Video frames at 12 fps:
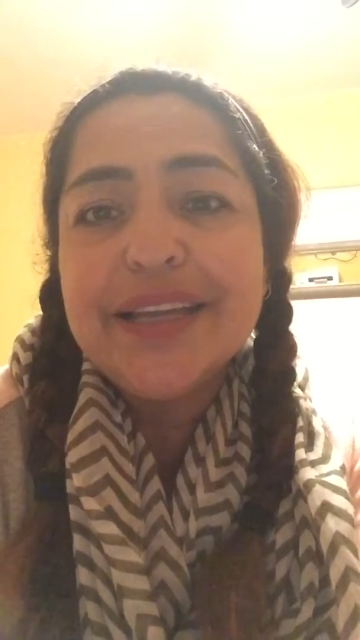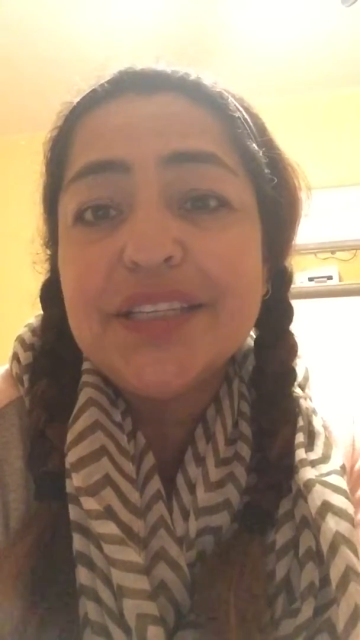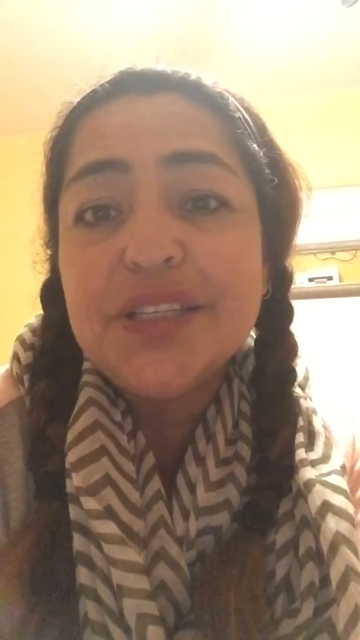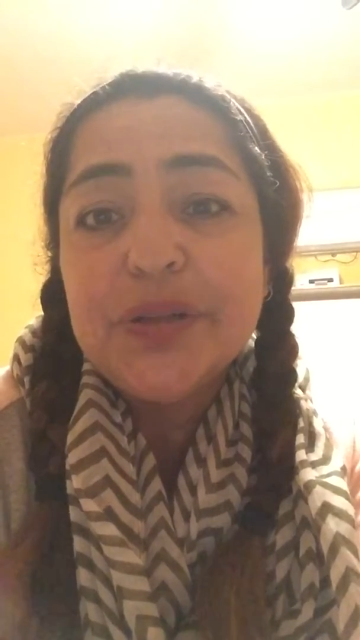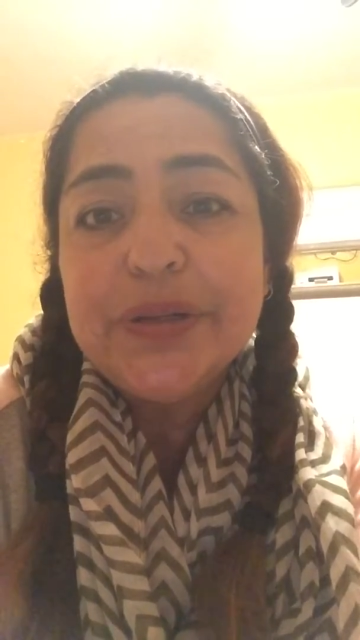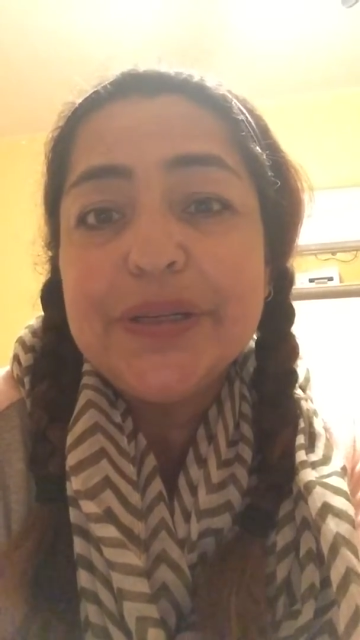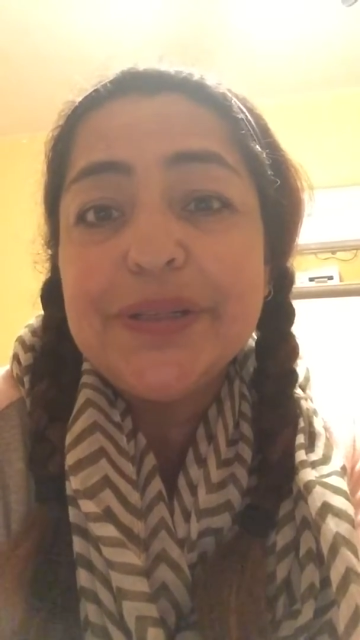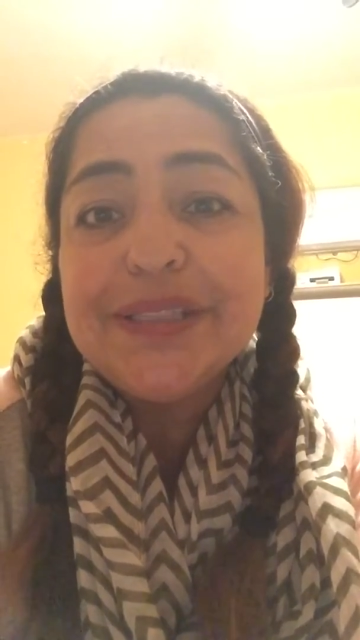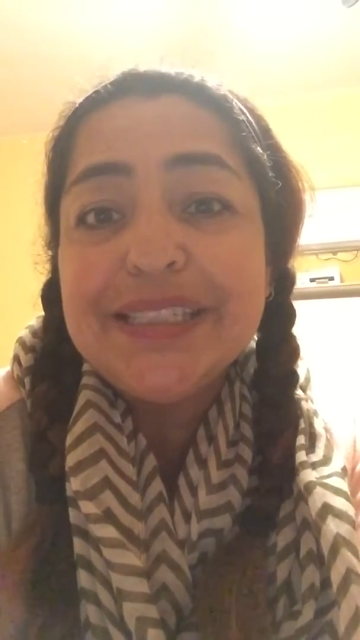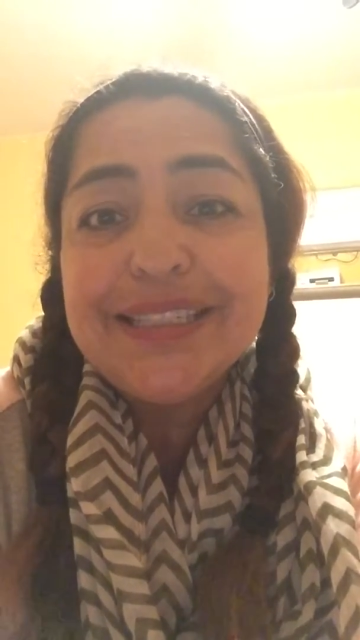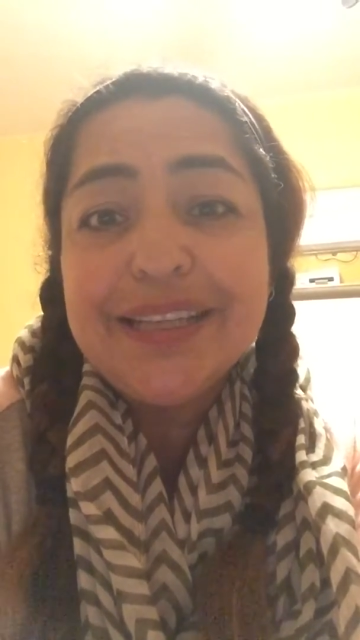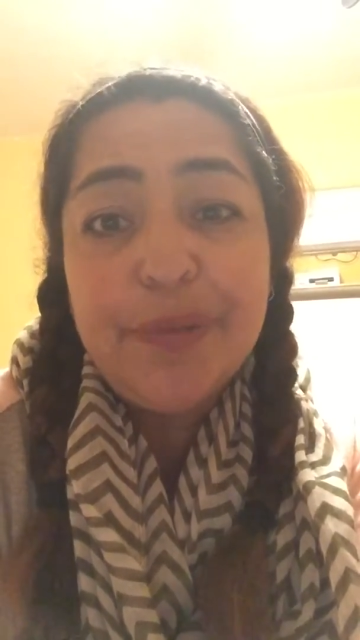eternal
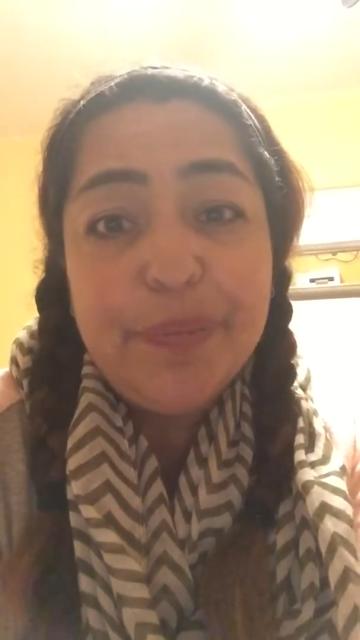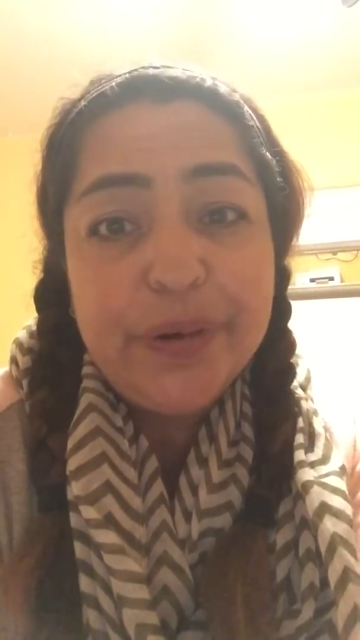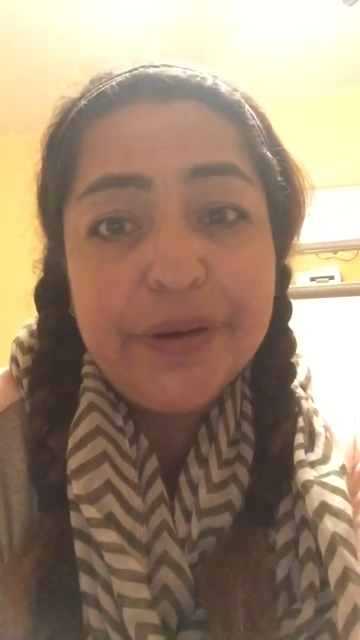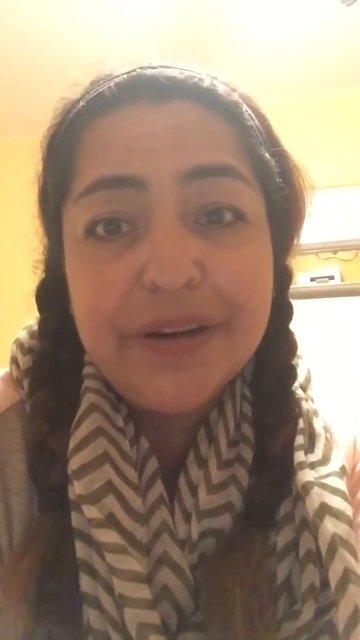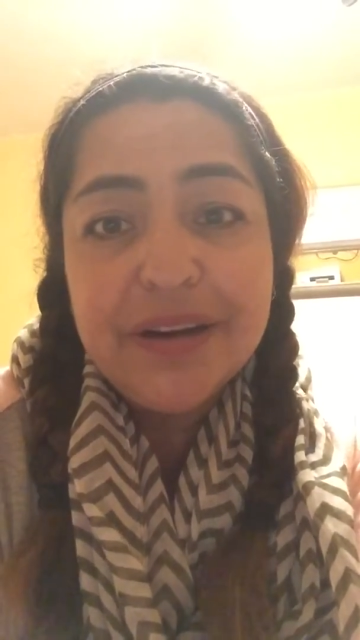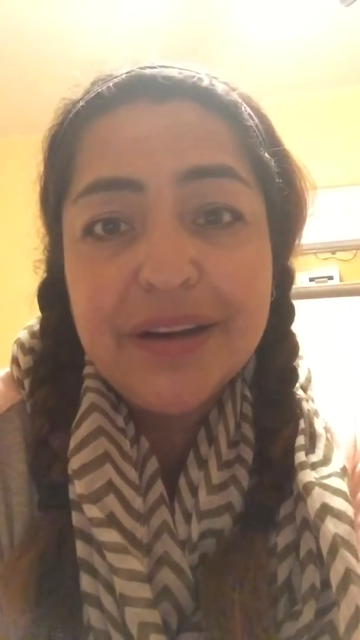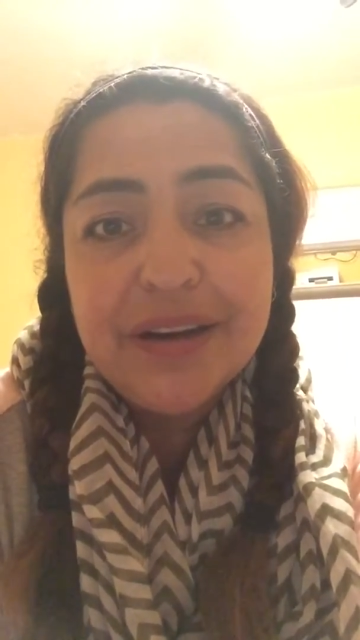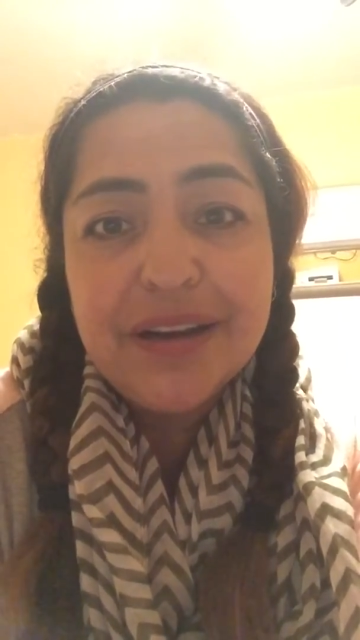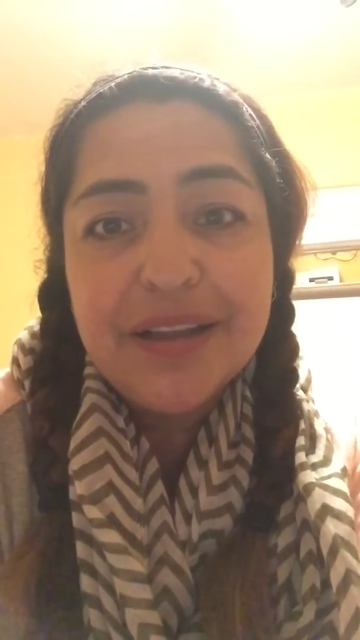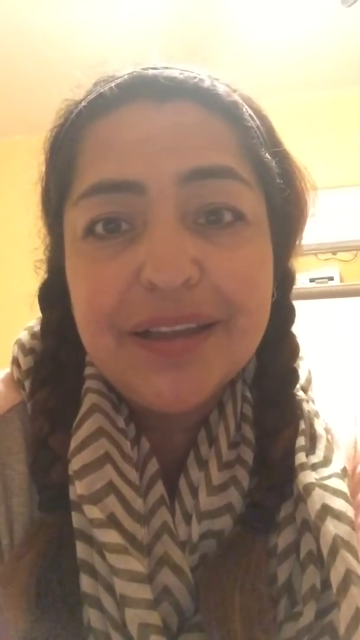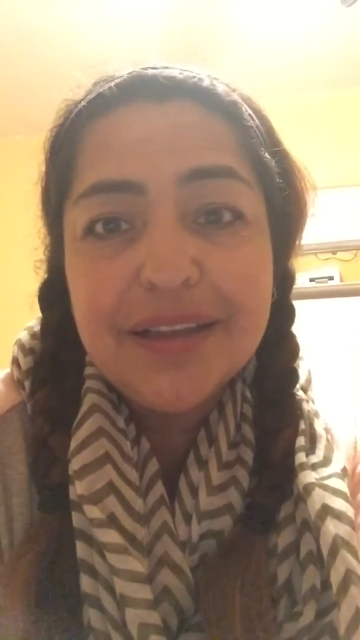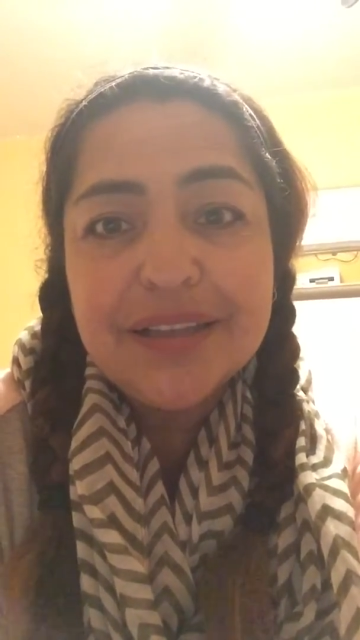summer
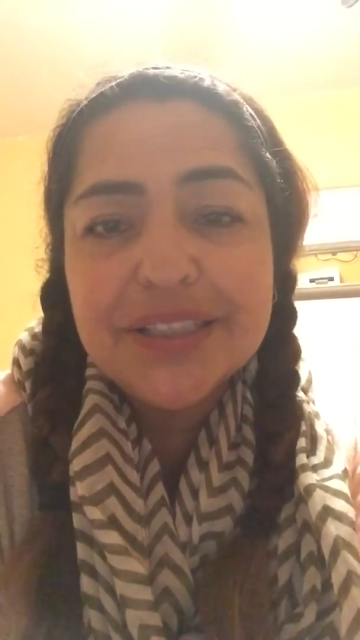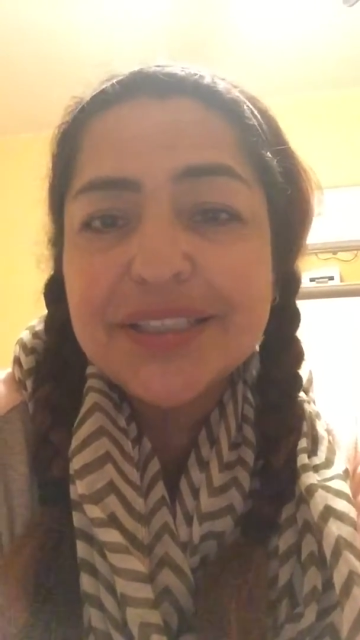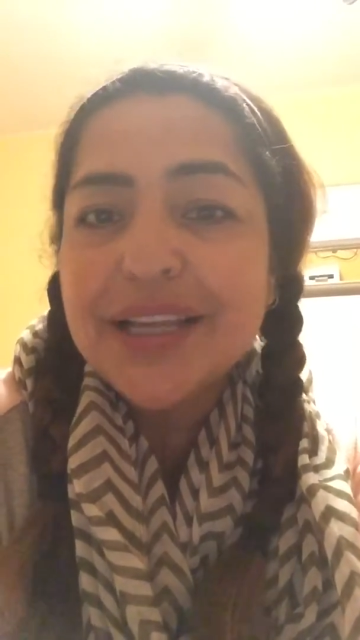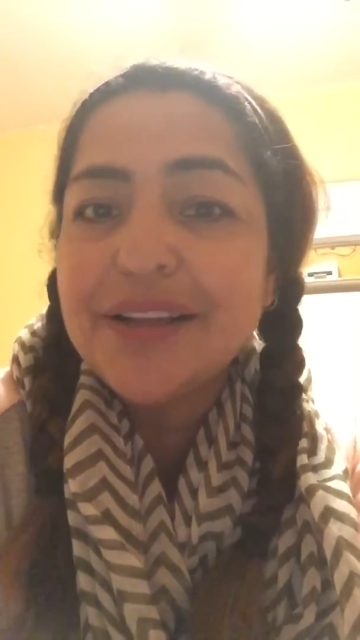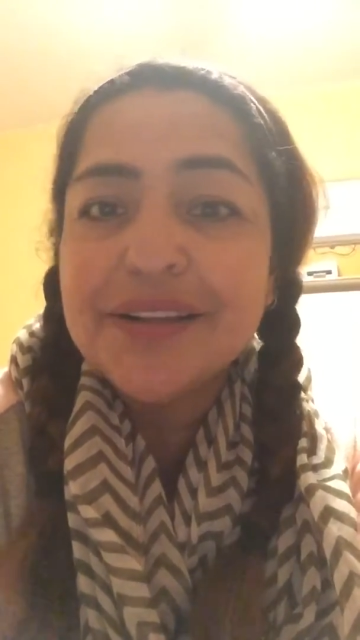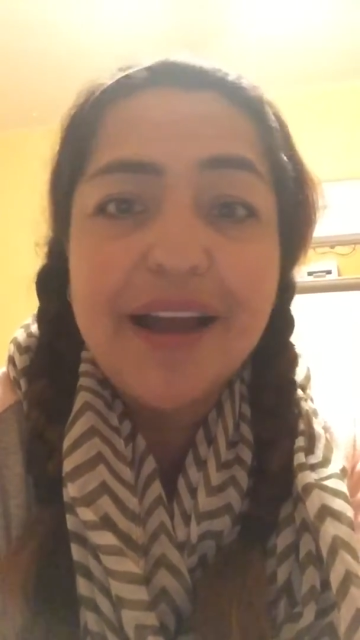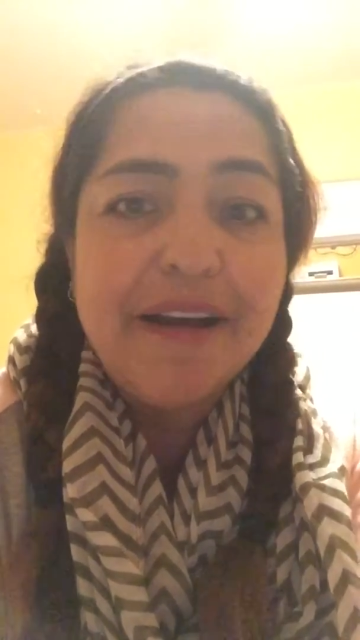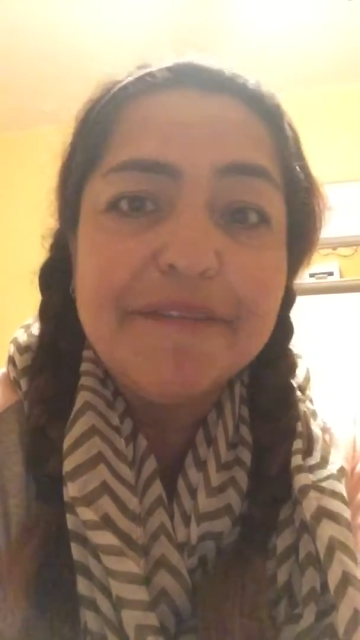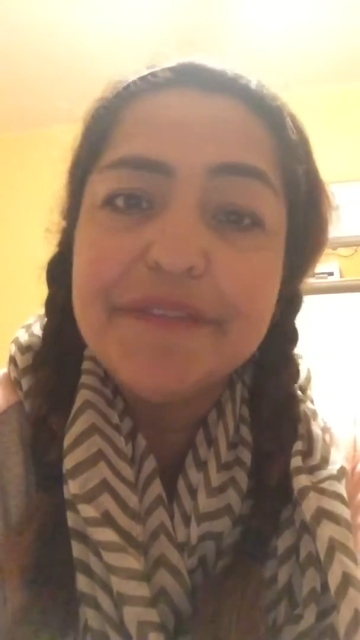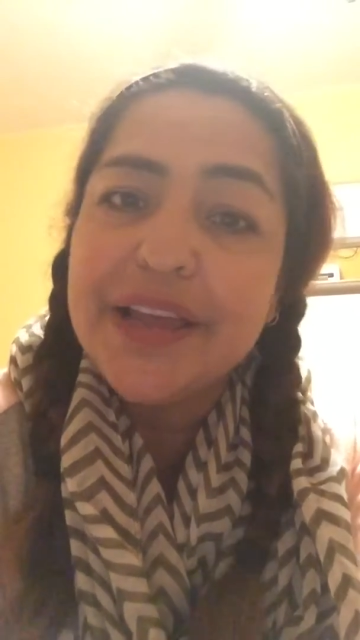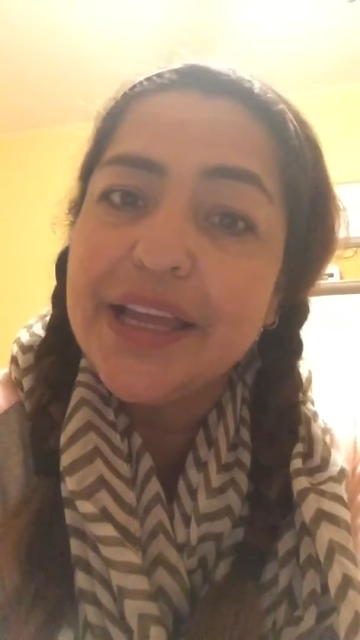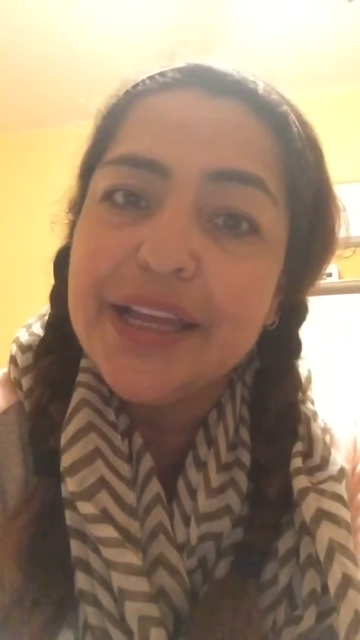shall not
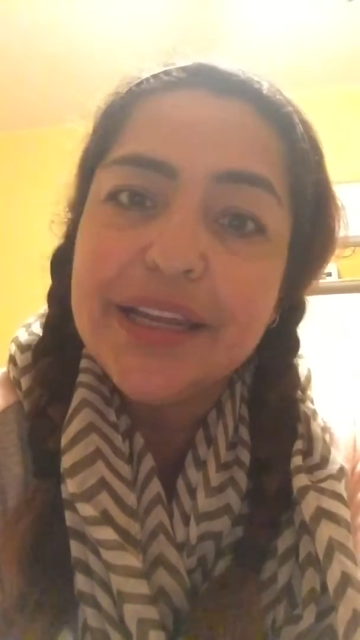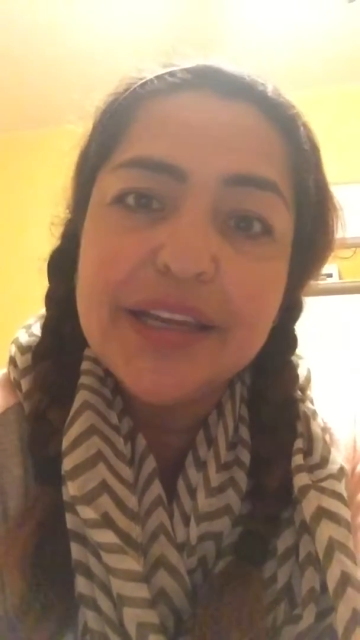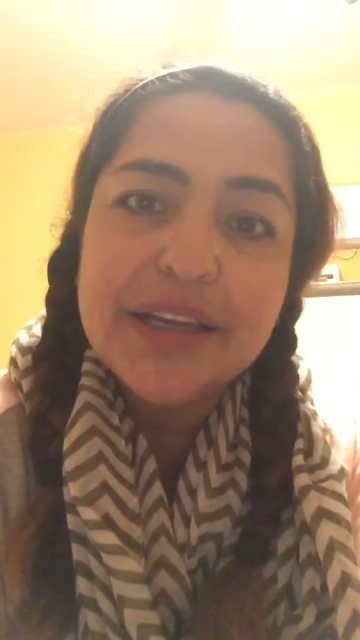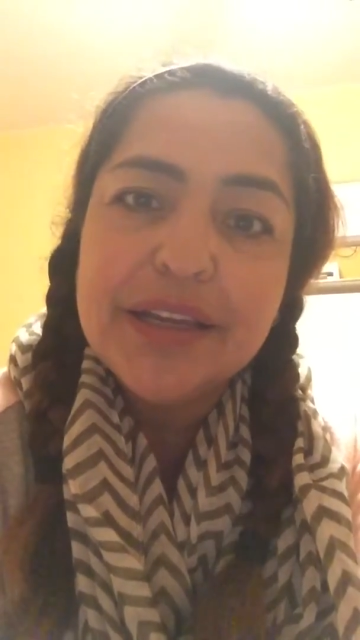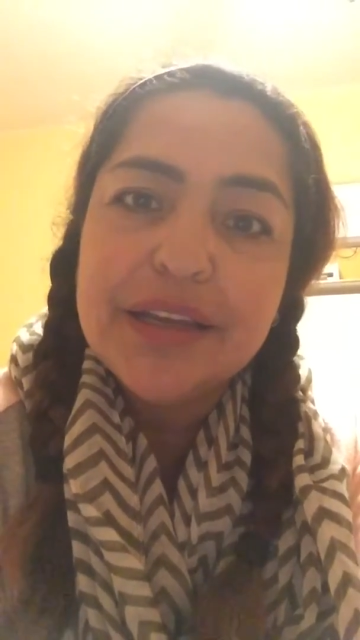fade,